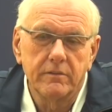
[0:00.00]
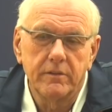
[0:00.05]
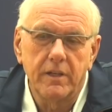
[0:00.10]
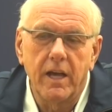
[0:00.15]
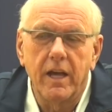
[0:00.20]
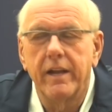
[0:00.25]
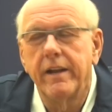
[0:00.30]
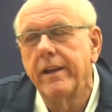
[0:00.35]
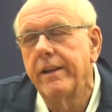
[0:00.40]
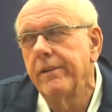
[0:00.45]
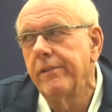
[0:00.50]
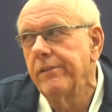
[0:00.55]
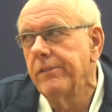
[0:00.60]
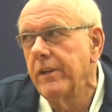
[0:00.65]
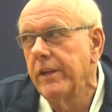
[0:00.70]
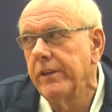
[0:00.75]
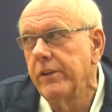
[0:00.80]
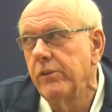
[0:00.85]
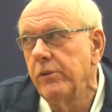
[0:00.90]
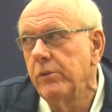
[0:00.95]
Don, I don't
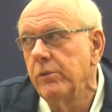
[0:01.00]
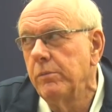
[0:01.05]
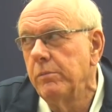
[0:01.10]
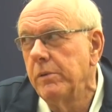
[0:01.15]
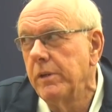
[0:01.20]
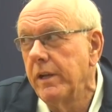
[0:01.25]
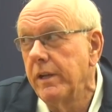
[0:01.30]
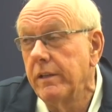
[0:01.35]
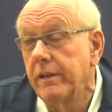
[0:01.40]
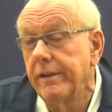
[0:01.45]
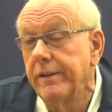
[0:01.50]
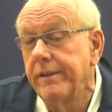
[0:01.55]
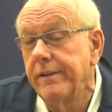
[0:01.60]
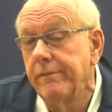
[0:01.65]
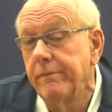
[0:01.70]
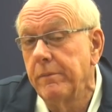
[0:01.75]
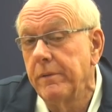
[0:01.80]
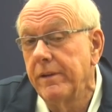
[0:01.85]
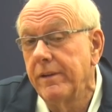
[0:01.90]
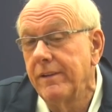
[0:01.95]
like you, but I like
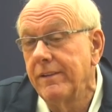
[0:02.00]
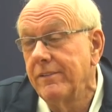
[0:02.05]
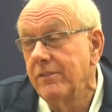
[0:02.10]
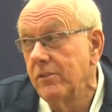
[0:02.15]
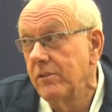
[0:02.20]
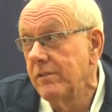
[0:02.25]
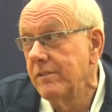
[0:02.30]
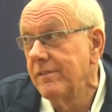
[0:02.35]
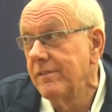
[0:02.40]
everybody else.